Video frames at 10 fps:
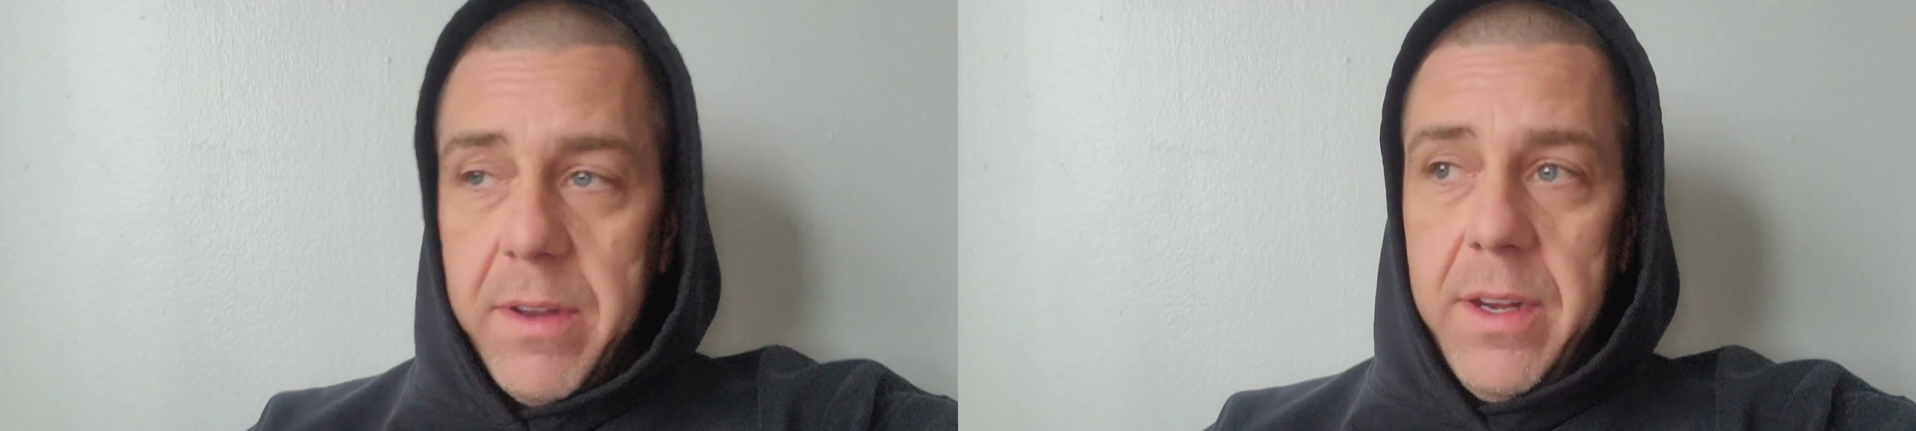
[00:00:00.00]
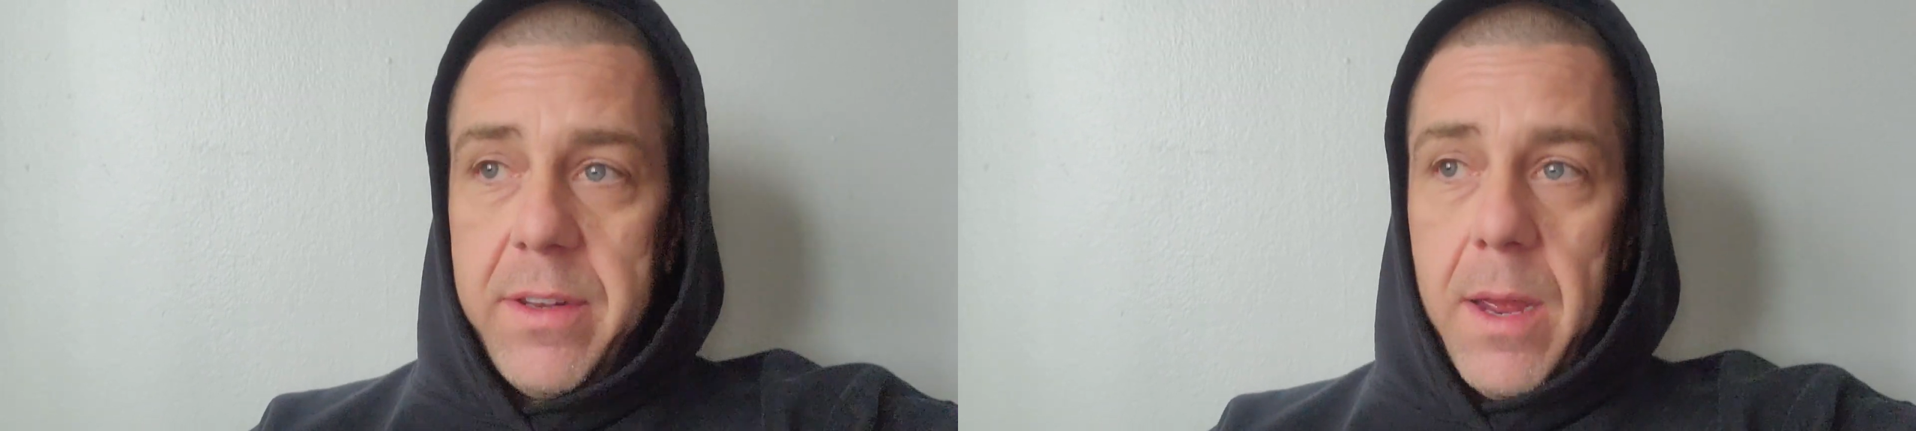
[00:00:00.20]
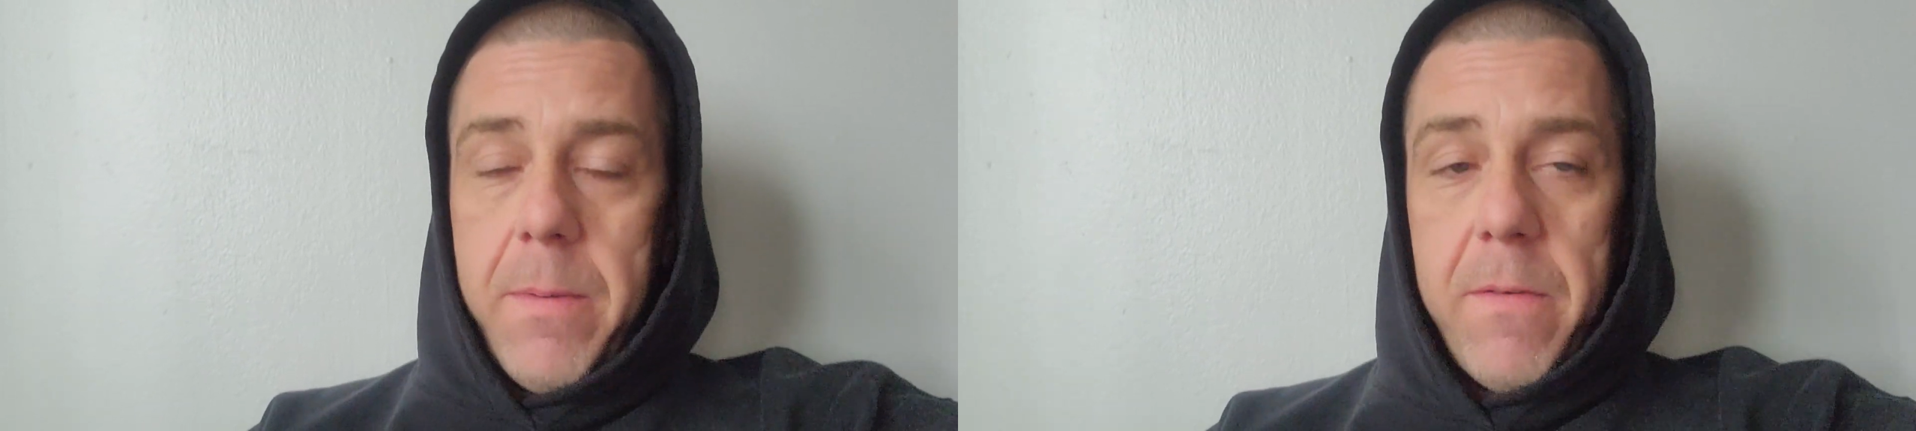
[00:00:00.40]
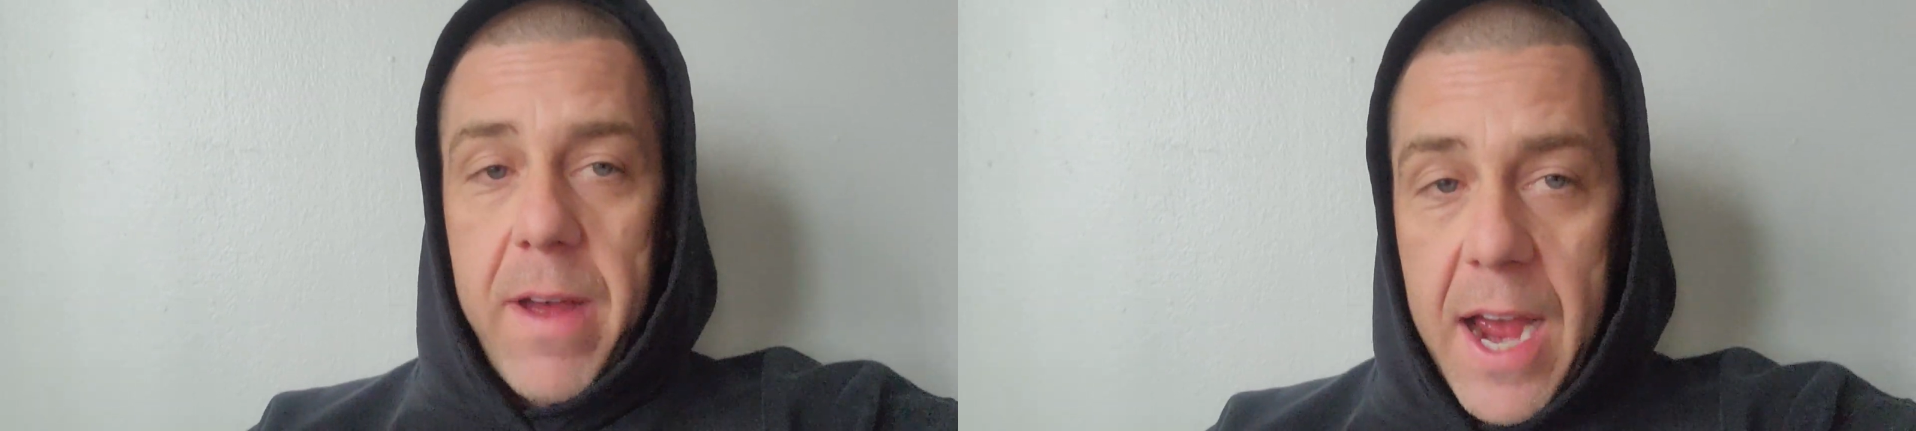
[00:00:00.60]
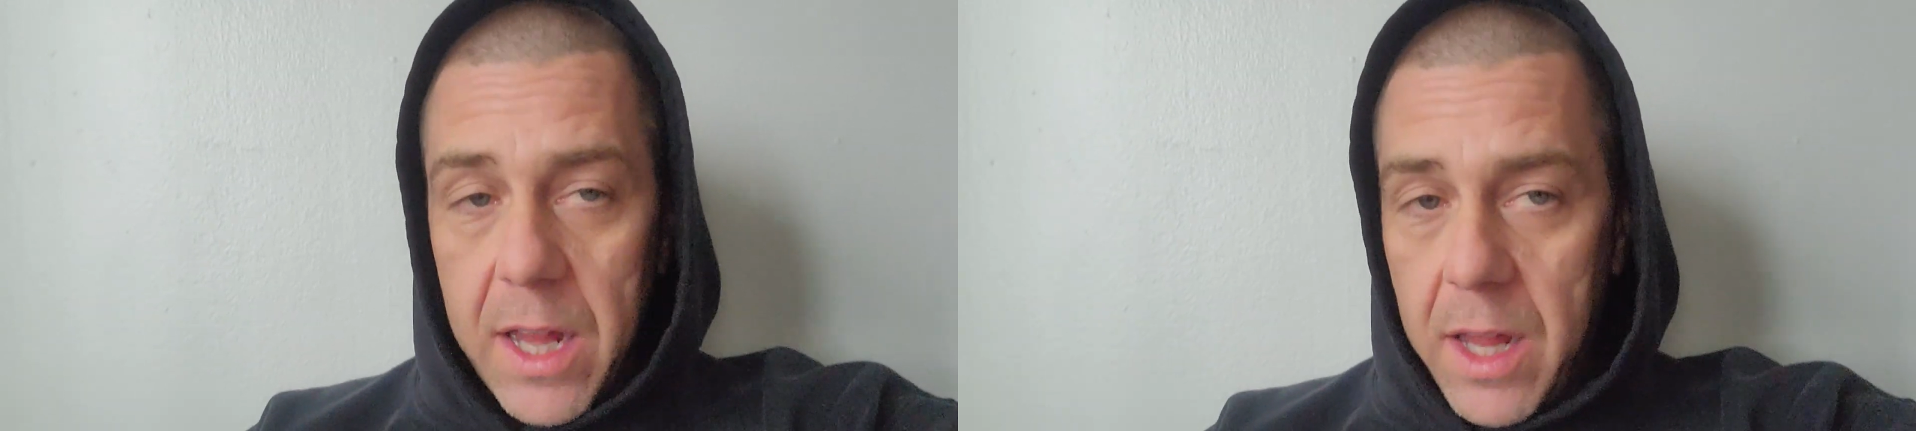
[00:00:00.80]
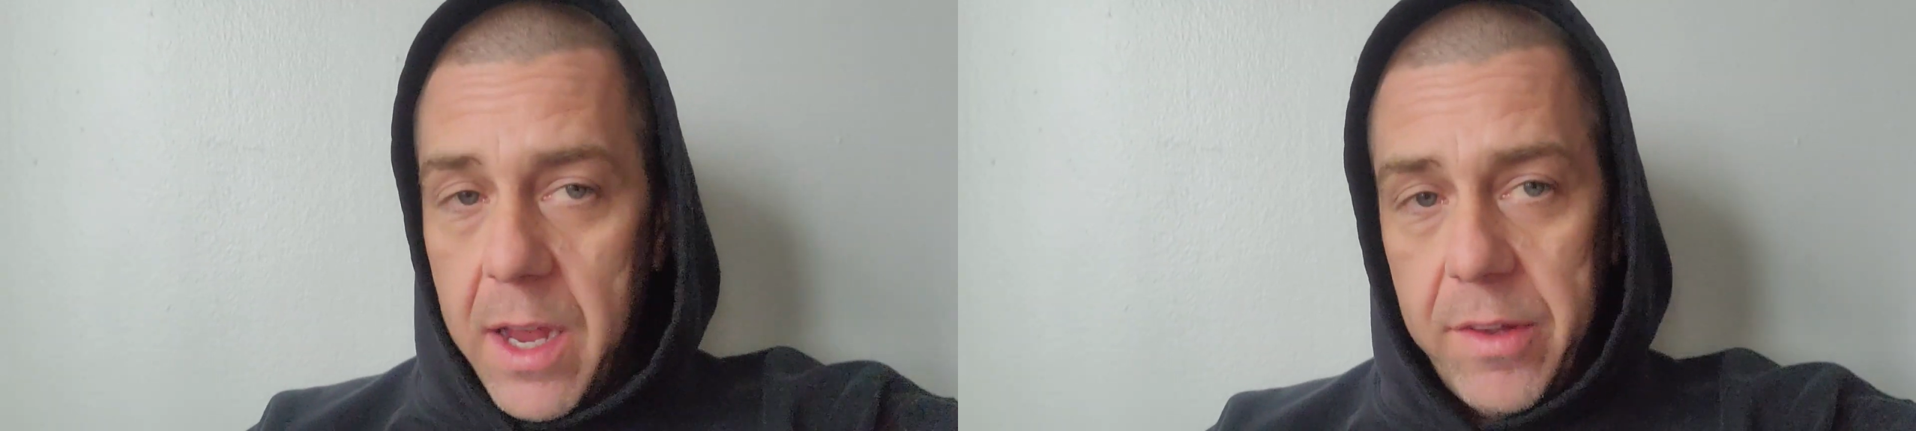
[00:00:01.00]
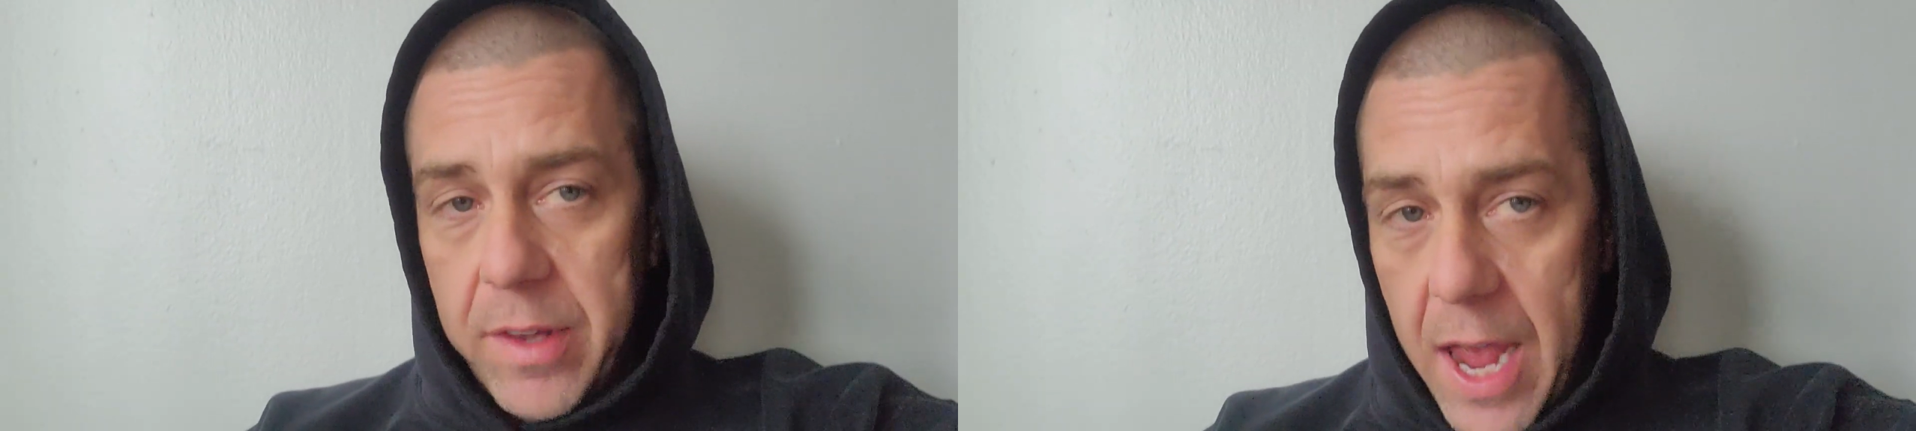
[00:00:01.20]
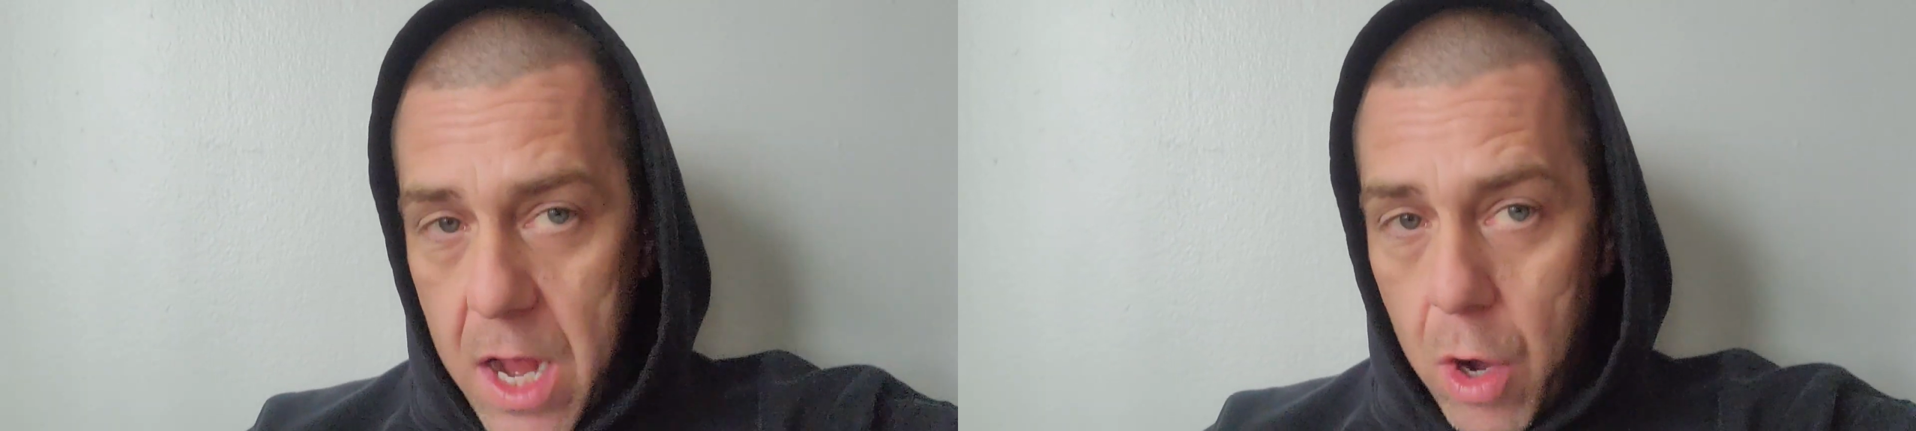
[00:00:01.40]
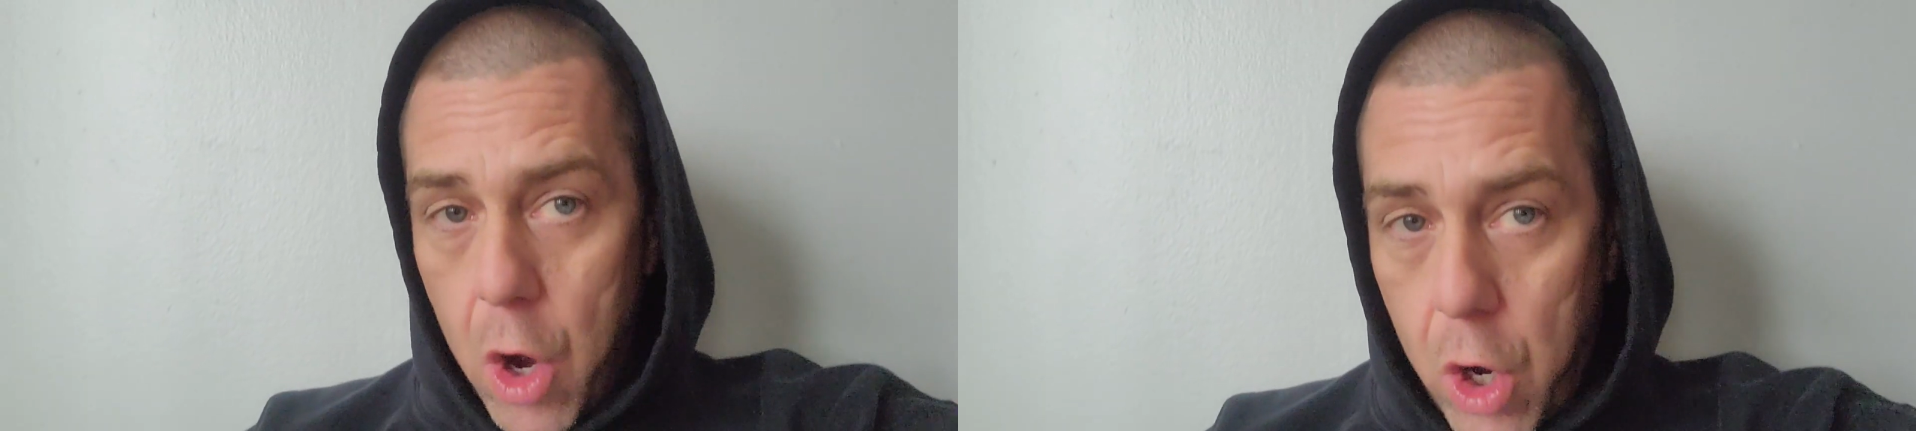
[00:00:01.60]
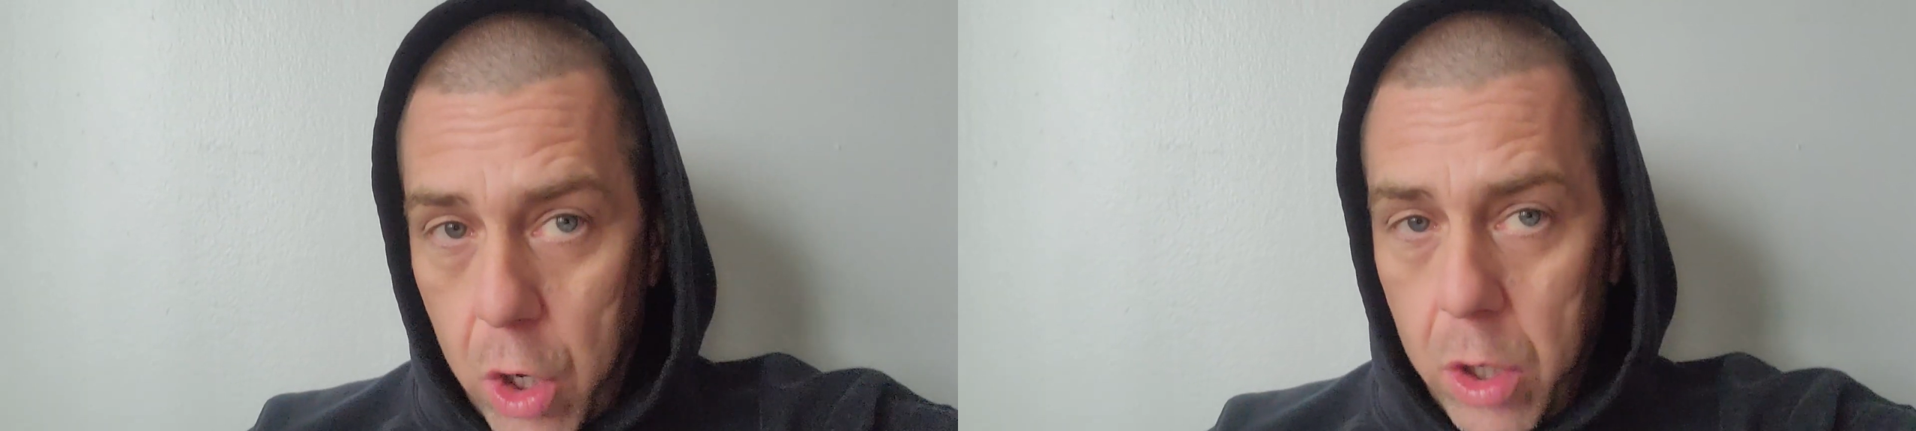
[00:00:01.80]
any type of allies at
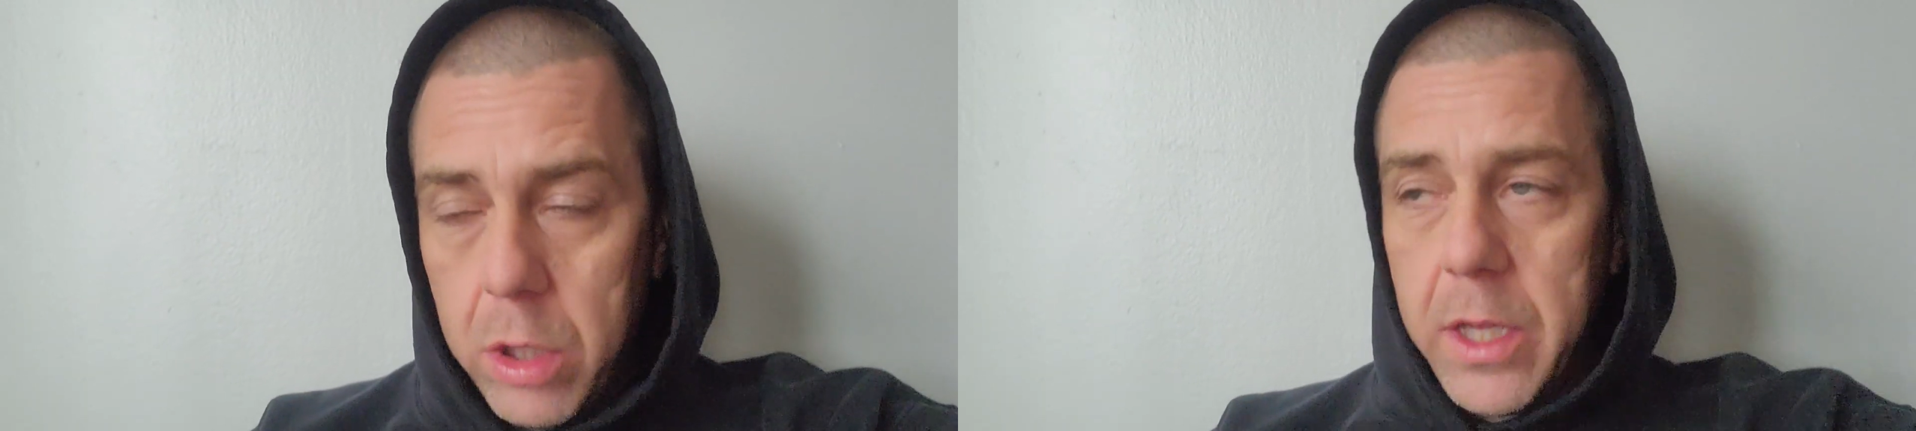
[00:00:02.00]
all?